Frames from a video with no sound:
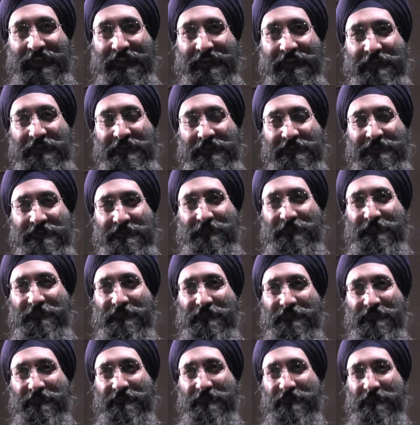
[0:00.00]
but as an
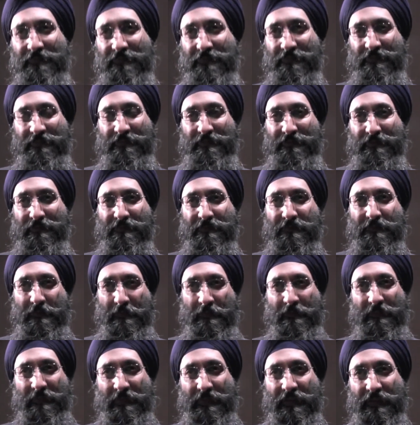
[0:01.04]
individual entrepreneur, what
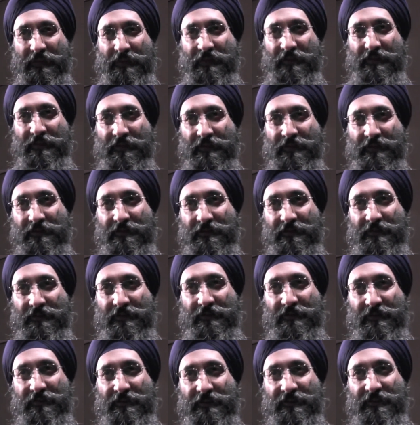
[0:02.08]
did you have to have